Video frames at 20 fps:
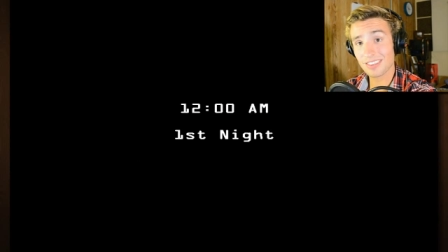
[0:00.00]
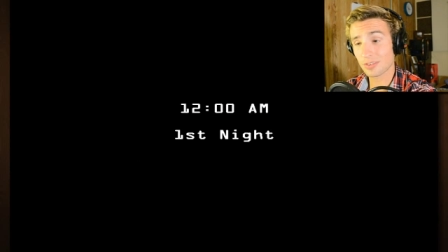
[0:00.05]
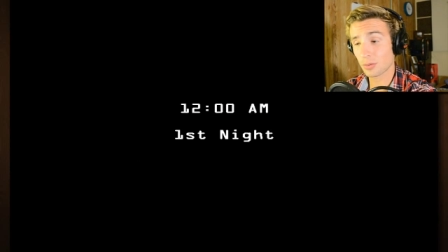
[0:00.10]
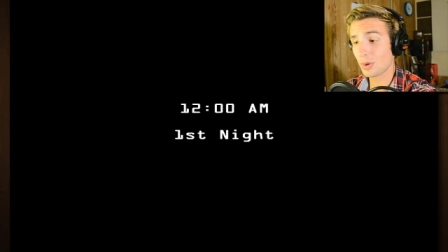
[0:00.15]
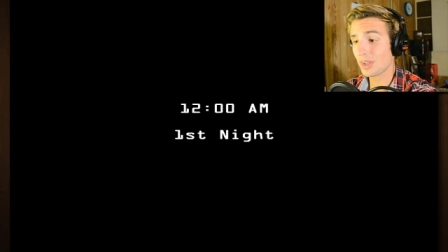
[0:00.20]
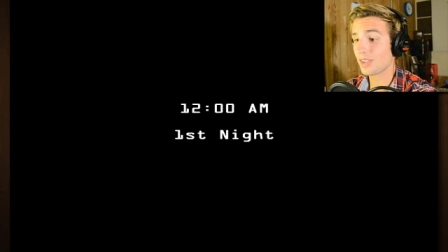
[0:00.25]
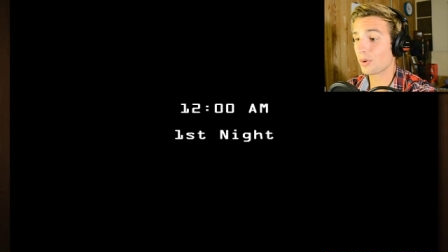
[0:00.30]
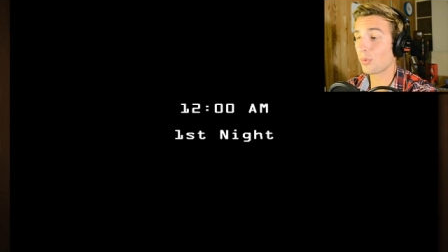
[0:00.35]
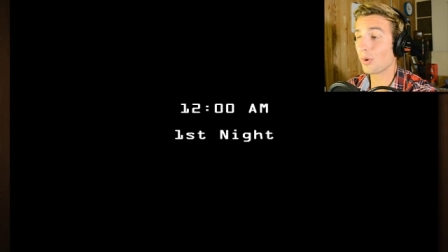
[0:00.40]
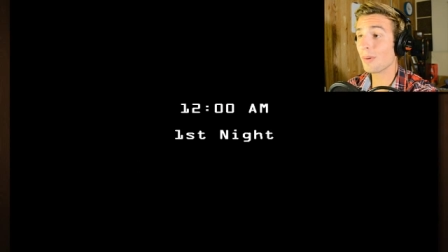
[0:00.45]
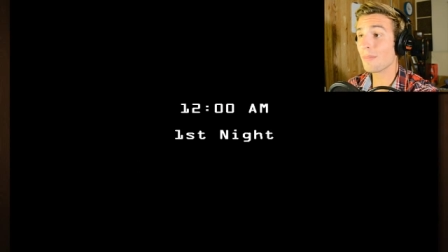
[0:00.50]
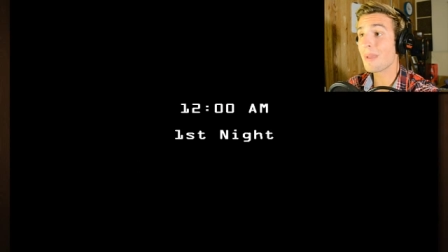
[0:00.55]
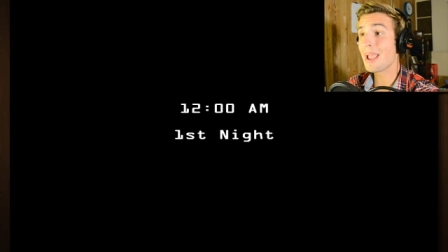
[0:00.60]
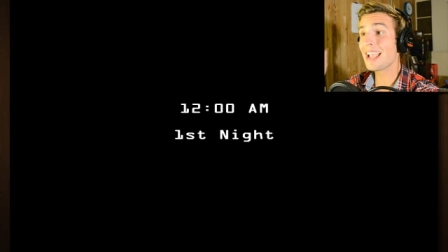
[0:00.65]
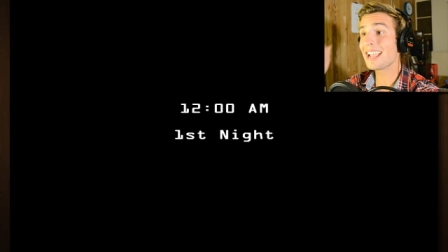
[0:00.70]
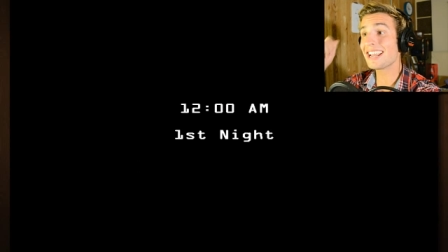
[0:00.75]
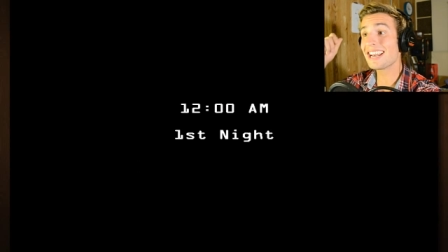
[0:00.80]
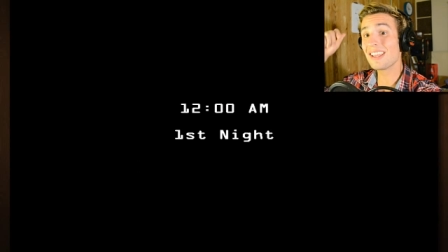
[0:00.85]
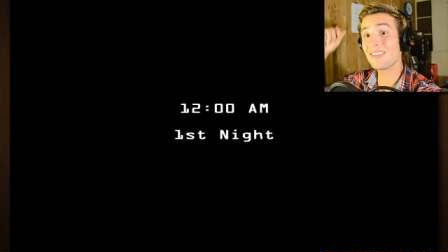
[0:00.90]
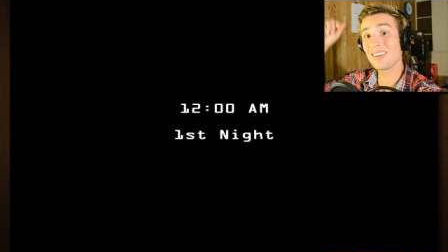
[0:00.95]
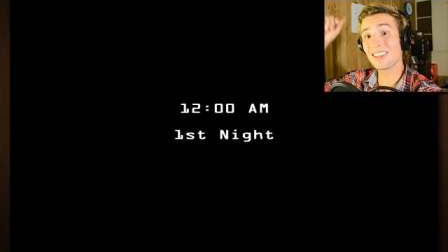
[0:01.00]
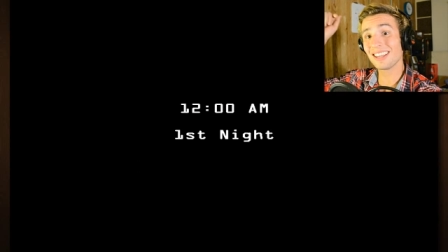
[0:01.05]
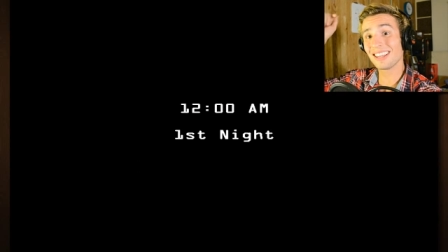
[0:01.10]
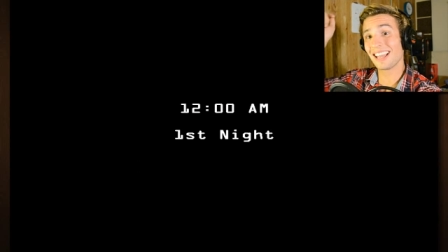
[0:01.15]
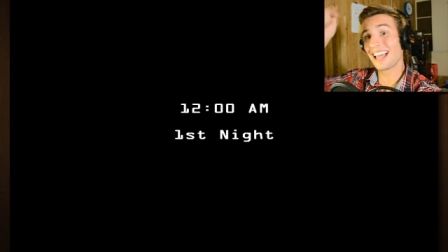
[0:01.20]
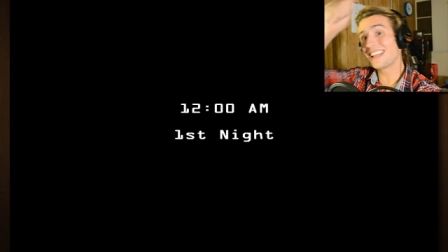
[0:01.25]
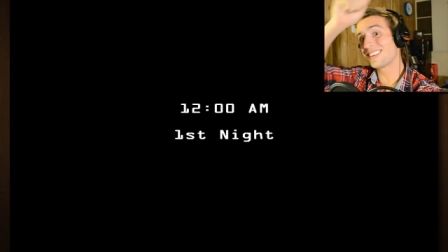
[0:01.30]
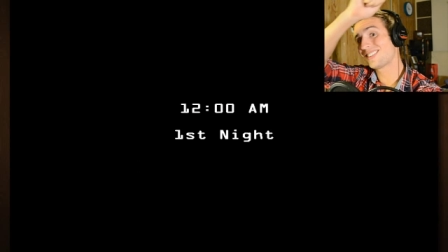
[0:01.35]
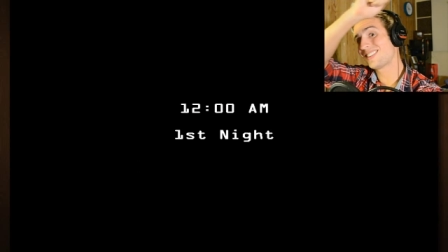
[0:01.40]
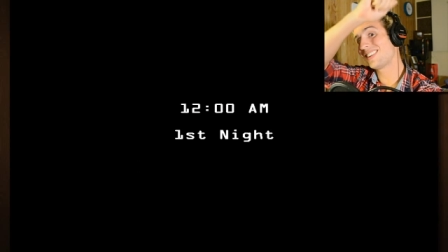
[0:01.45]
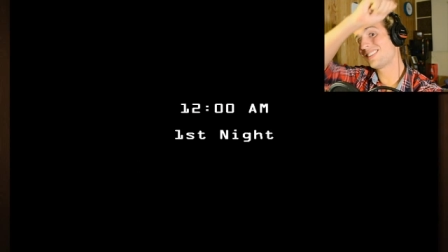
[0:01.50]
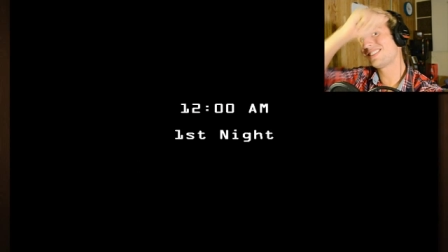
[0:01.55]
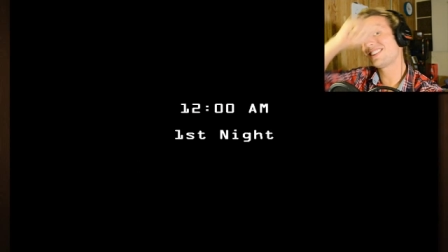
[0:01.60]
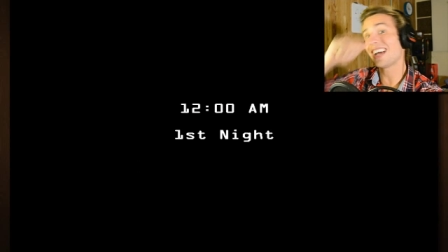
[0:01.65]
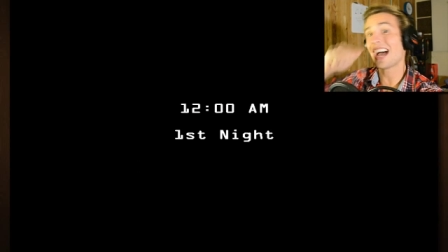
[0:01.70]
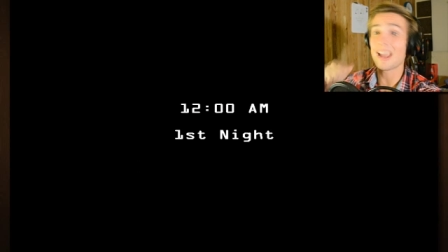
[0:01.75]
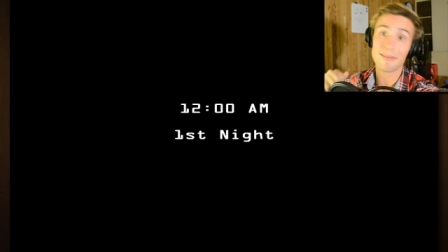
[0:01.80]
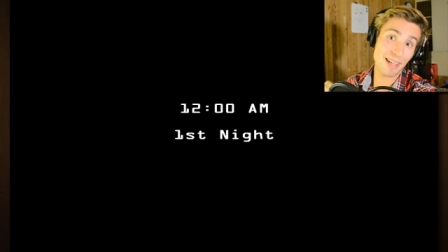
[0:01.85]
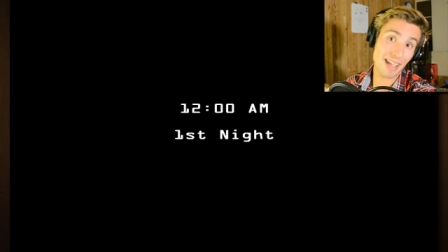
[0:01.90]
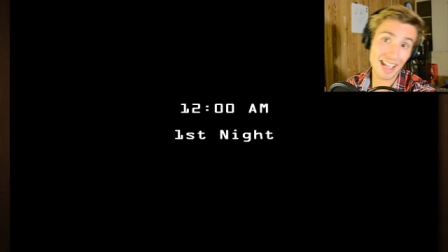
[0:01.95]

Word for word: a week. We're making even less this time.